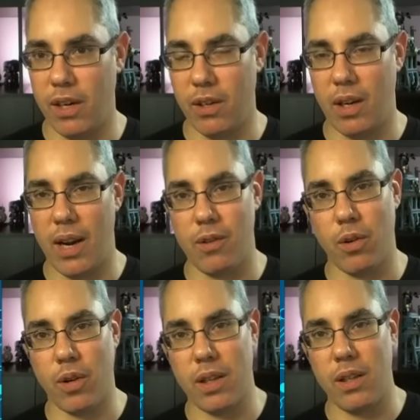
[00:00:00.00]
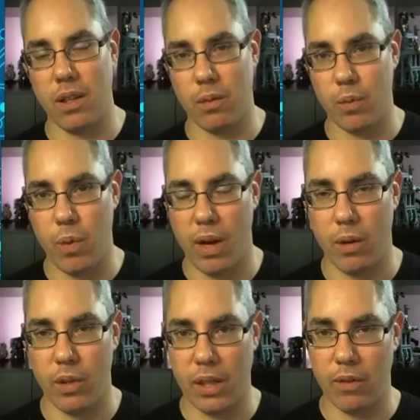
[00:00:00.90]
or under Android, you know,
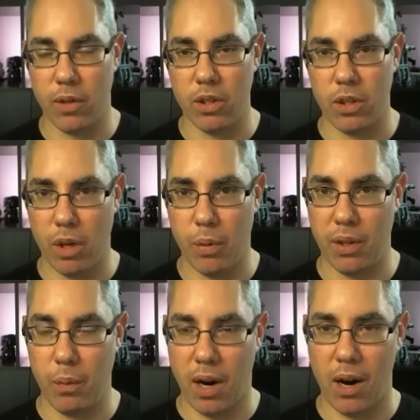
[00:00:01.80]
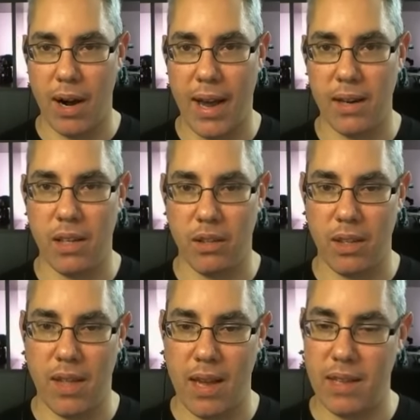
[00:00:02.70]
uh, whichever version you want to put the bar at, you know,
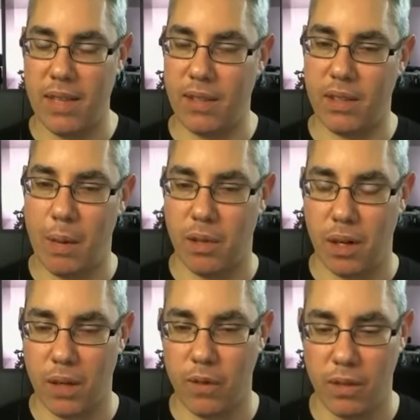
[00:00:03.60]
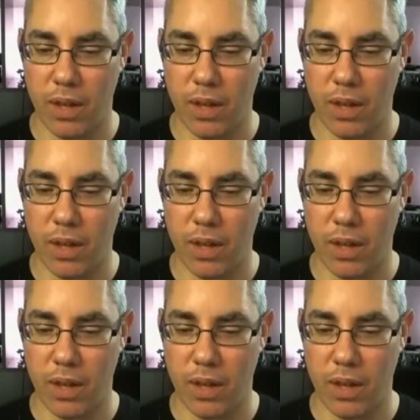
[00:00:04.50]
right. that, is that the same target for